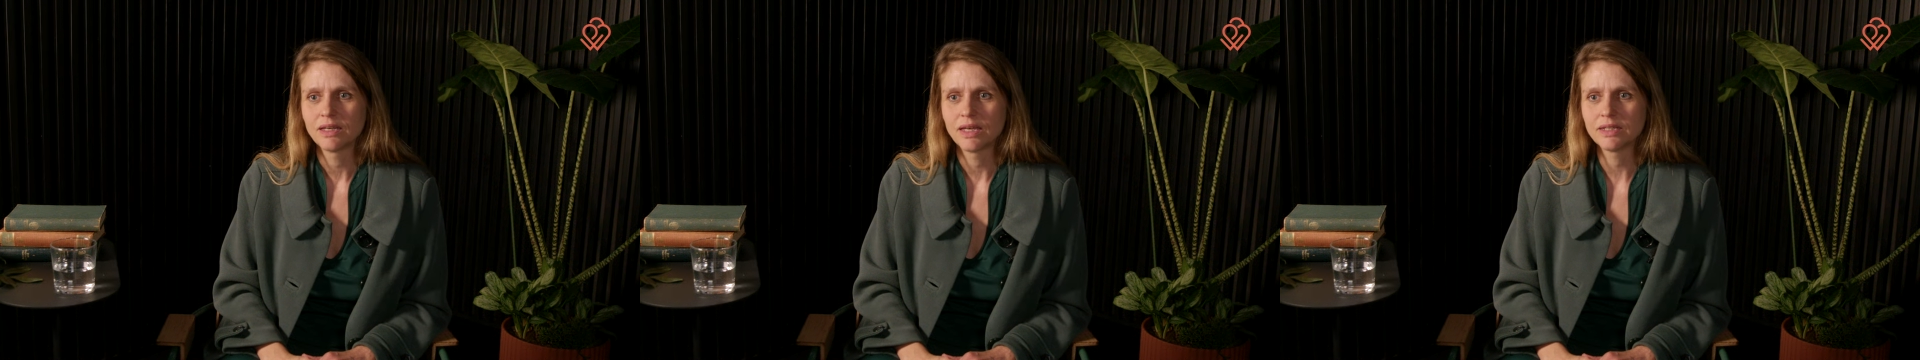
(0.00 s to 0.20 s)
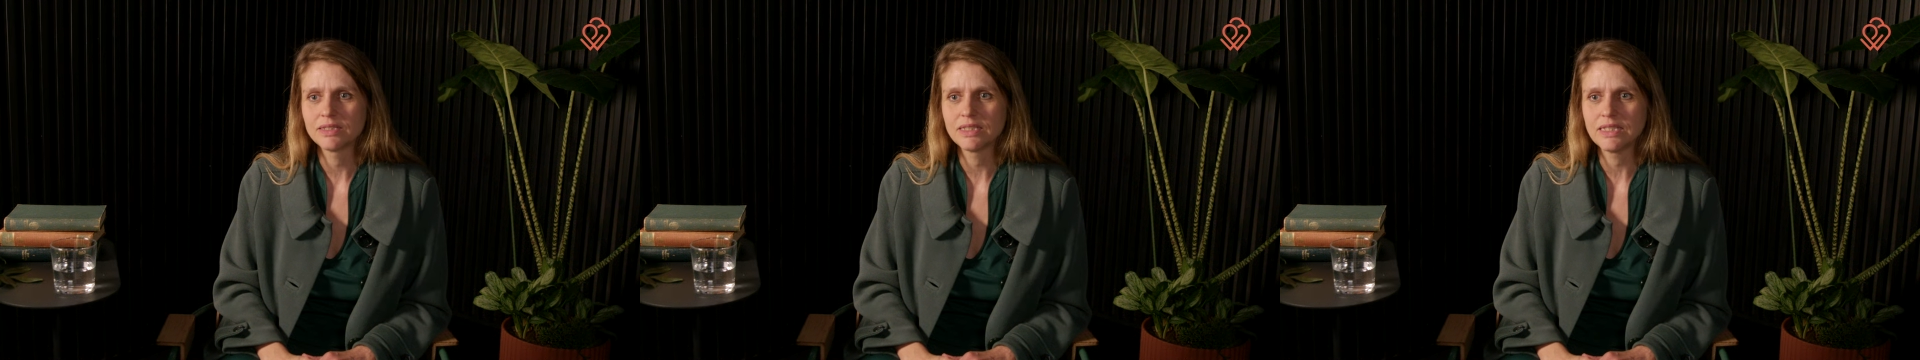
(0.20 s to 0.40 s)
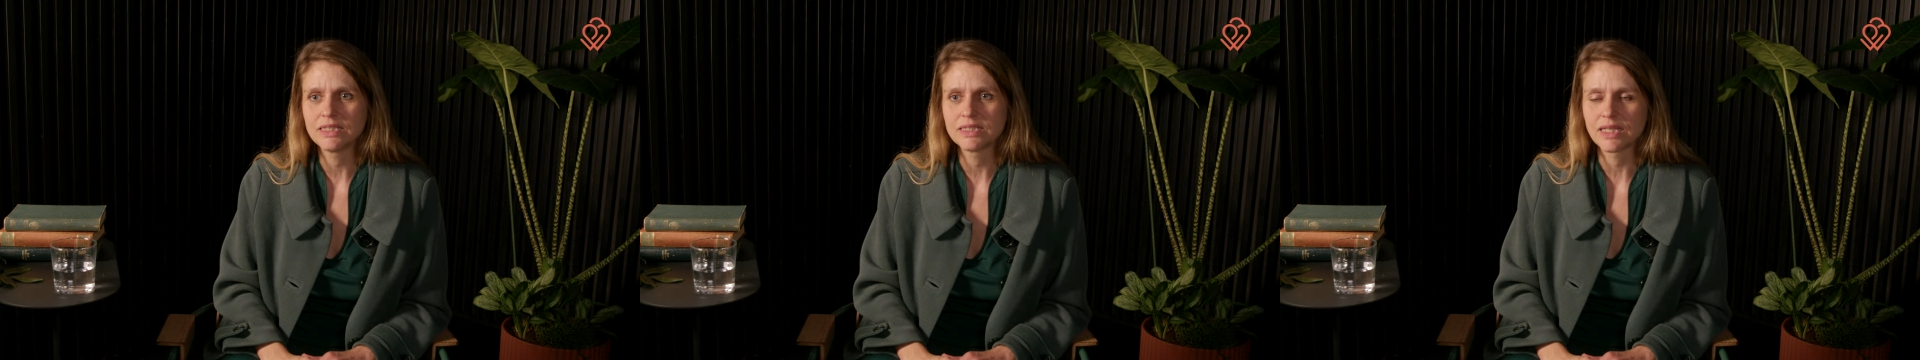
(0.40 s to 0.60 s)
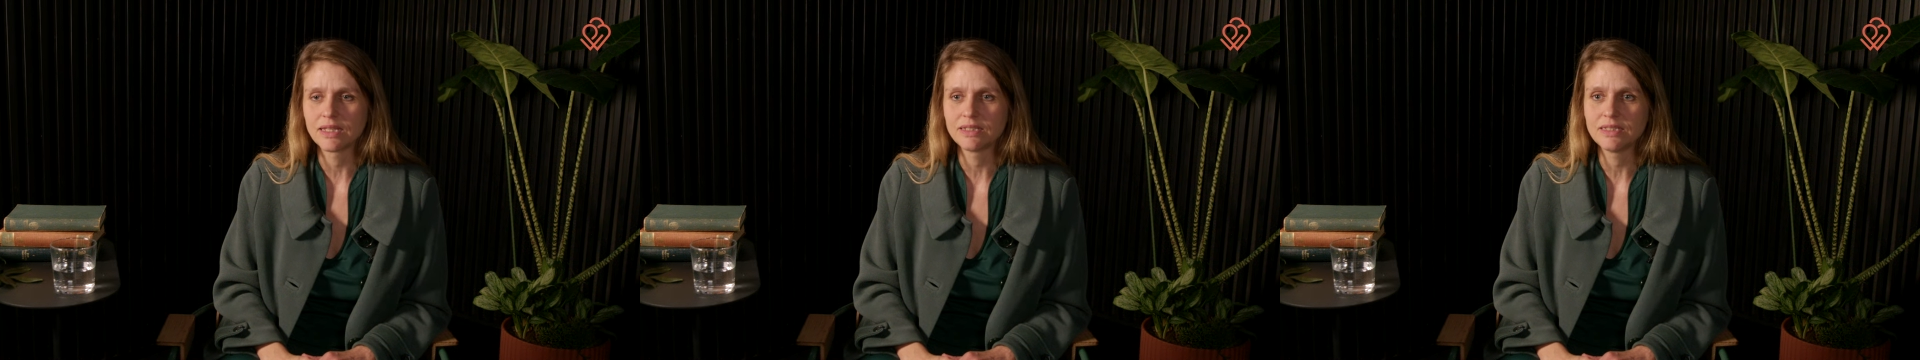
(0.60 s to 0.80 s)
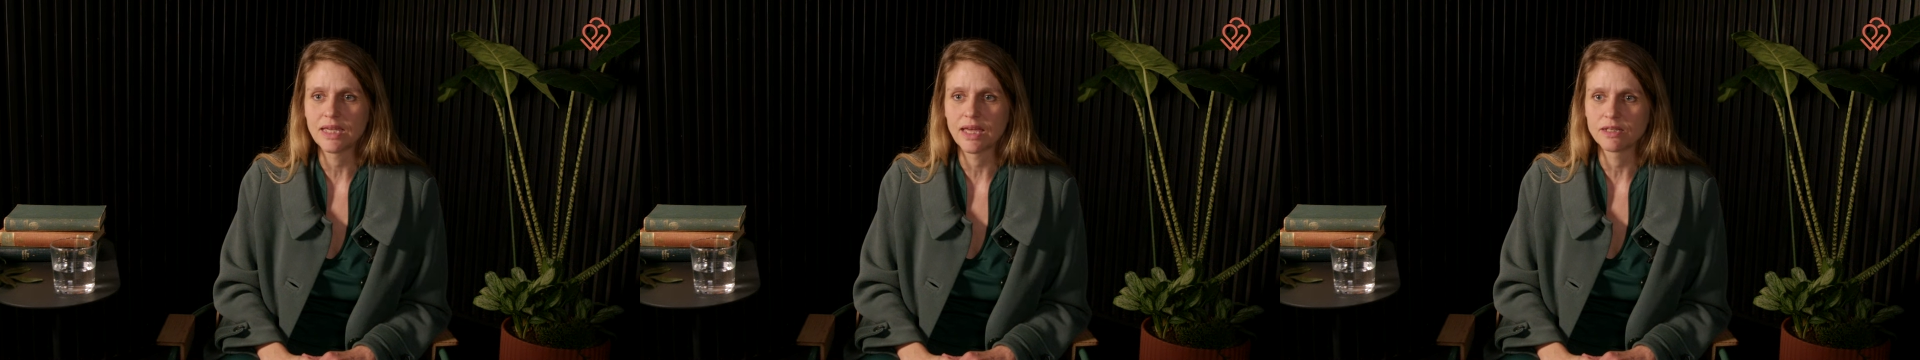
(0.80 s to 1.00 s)
And he
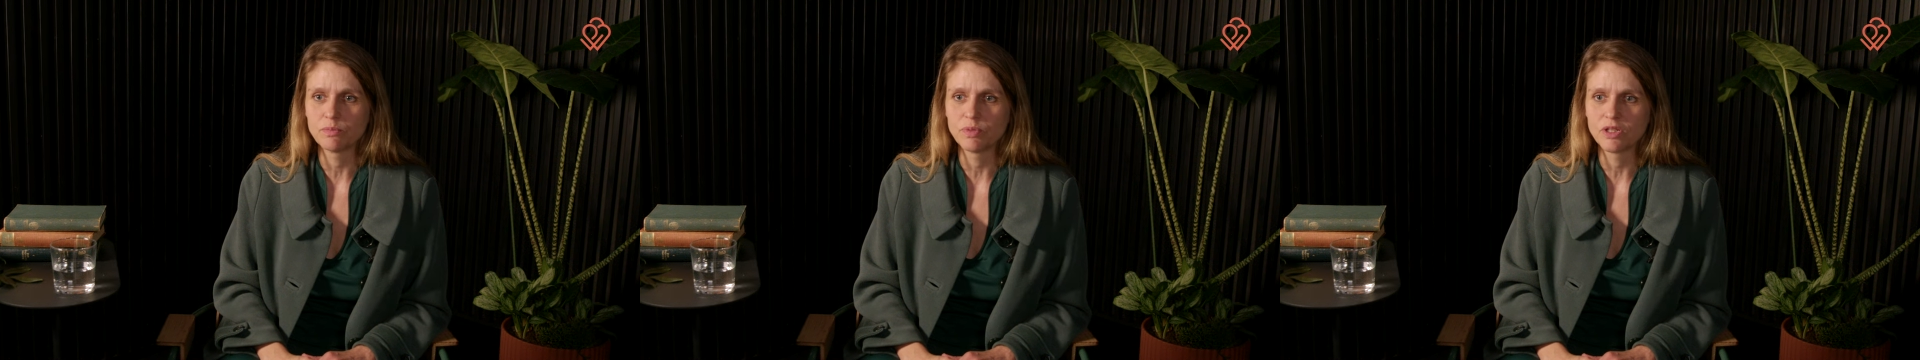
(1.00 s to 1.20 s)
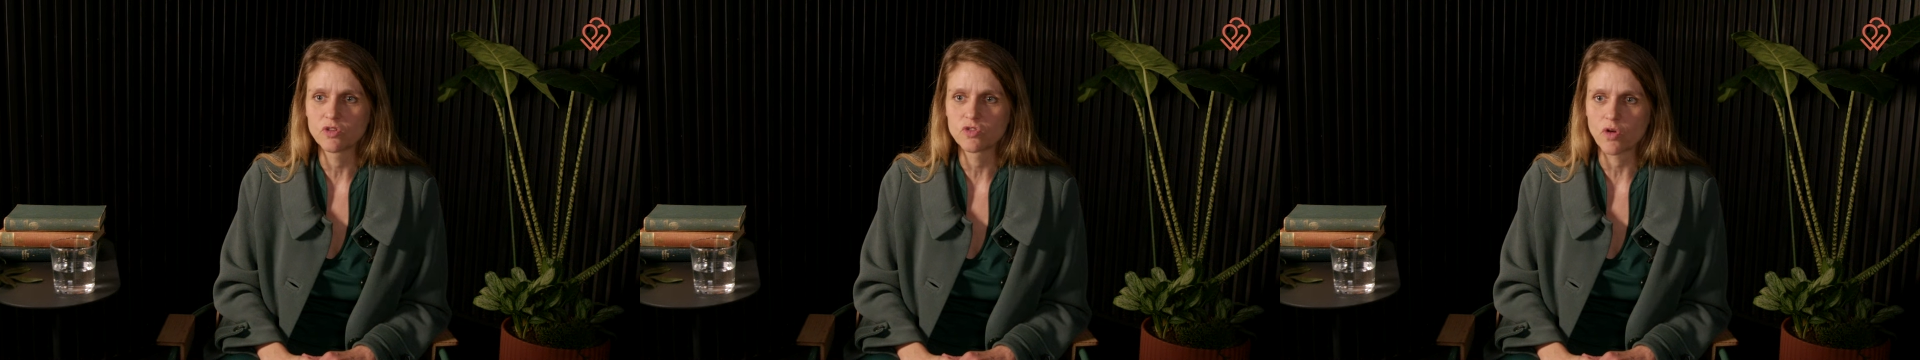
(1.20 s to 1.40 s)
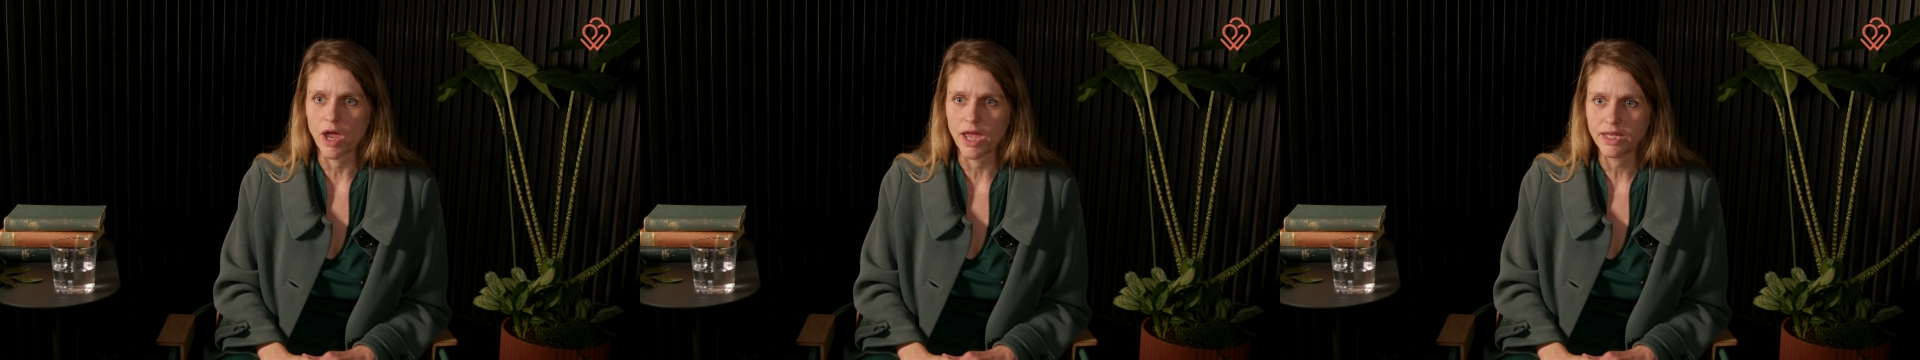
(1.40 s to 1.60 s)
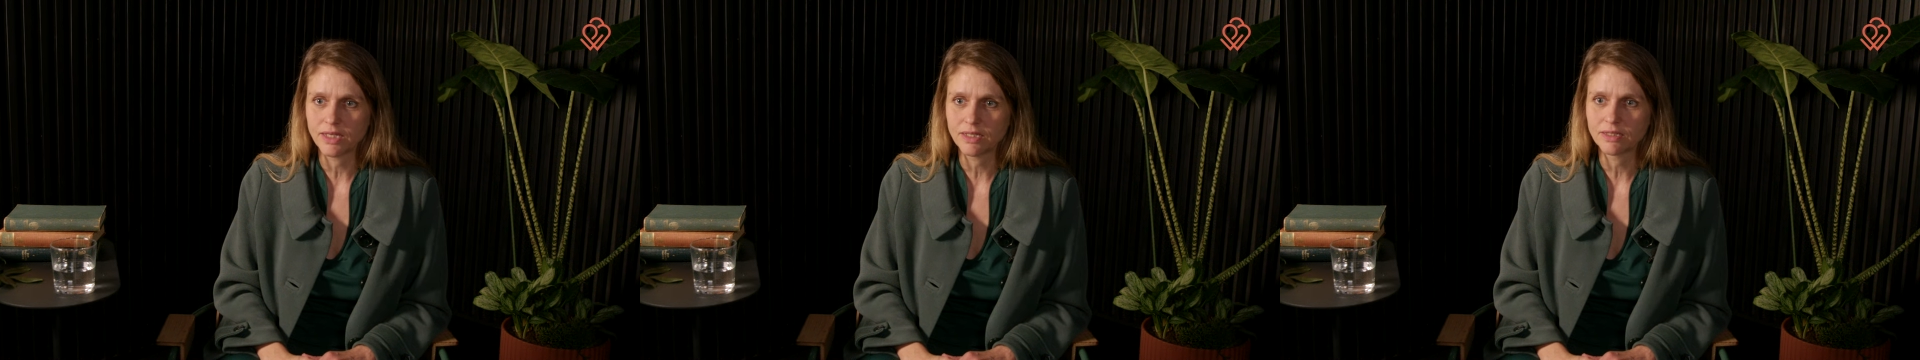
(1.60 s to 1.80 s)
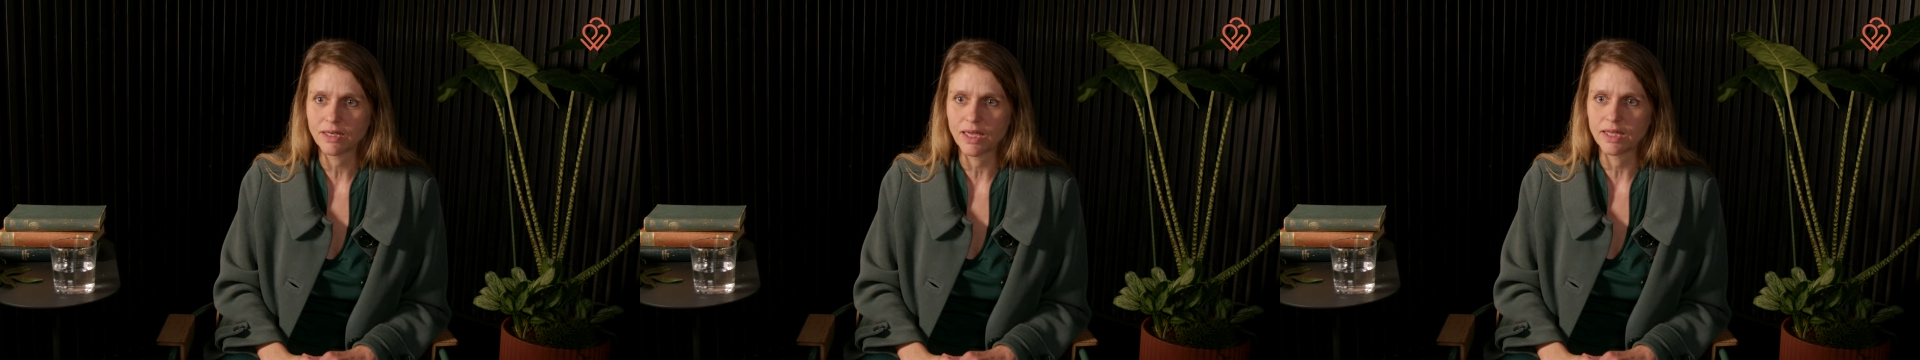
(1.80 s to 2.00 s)
said he had been trying,